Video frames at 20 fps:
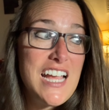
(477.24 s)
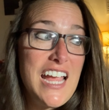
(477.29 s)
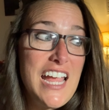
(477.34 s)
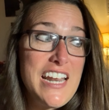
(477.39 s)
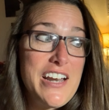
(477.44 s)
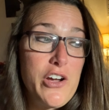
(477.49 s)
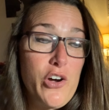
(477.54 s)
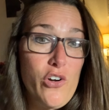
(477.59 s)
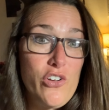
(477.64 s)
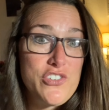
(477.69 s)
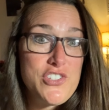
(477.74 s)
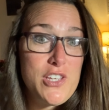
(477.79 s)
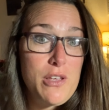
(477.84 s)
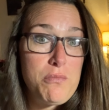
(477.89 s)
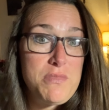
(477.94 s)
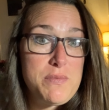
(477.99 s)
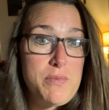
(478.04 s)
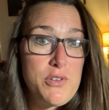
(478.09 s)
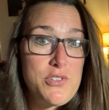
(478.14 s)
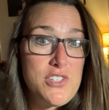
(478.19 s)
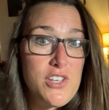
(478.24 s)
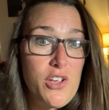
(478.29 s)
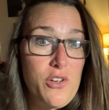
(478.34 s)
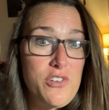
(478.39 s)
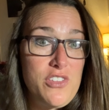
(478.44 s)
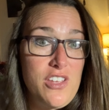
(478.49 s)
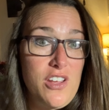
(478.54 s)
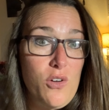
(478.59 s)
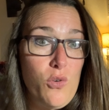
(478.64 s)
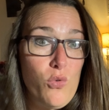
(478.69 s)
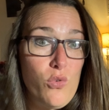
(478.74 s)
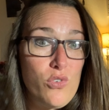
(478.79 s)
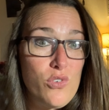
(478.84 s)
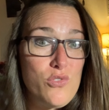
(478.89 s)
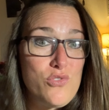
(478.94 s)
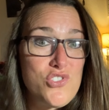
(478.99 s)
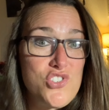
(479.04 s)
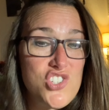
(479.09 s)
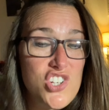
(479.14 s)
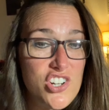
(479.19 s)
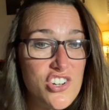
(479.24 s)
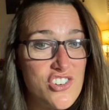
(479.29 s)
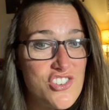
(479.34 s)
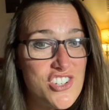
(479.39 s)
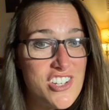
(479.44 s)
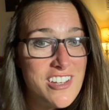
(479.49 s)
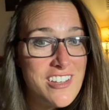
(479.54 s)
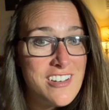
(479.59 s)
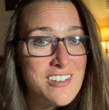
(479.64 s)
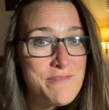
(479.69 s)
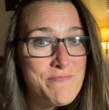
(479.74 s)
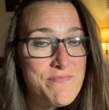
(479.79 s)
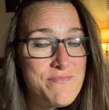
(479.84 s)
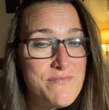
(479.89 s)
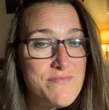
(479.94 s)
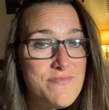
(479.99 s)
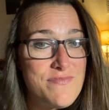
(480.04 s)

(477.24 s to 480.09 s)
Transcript: And I also am supposed to go to the oral surgeon